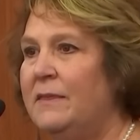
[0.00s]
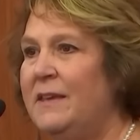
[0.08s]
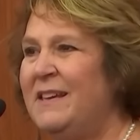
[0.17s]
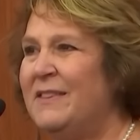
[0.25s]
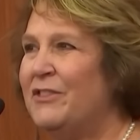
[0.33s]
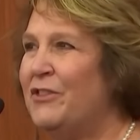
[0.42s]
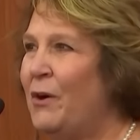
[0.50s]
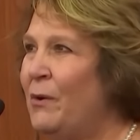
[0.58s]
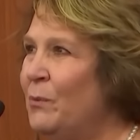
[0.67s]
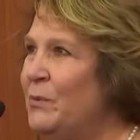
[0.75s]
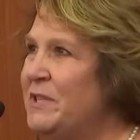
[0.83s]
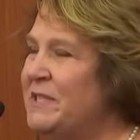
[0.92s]
I think a
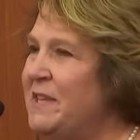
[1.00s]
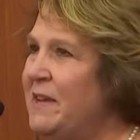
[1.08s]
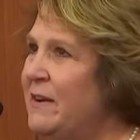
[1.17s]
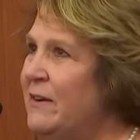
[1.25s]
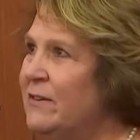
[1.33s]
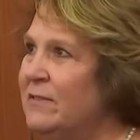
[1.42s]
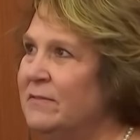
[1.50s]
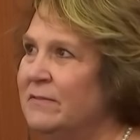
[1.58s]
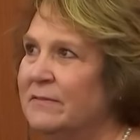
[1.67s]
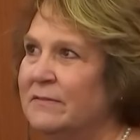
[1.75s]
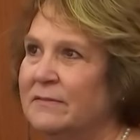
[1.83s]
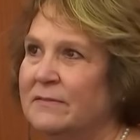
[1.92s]
thought was there,
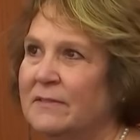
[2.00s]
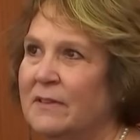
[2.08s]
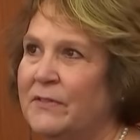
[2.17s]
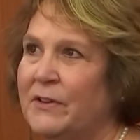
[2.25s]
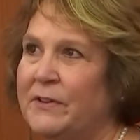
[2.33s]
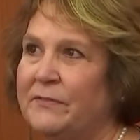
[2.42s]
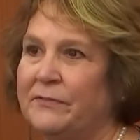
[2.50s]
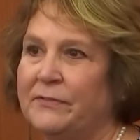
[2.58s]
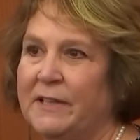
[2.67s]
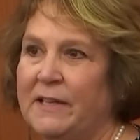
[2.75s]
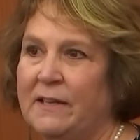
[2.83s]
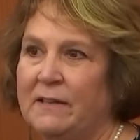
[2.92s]
a very
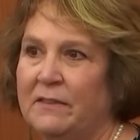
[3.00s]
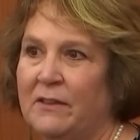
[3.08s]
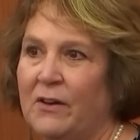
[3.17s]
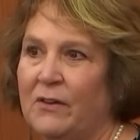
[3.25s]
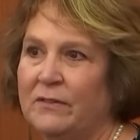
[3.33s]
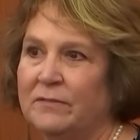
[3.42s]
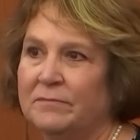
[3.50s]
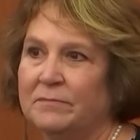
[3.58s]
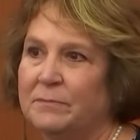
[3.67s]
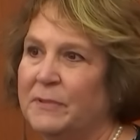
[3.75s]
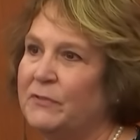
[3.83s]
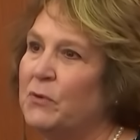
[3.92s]
fleeting thought,
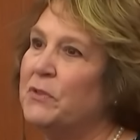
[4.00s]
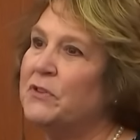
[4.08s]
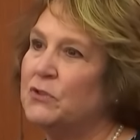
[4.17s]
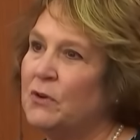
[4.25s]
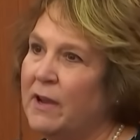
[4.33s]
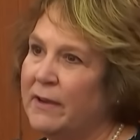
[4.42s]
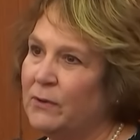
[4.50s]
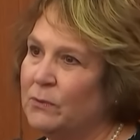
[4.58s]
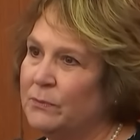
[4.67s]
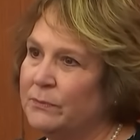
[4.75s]
before the trial.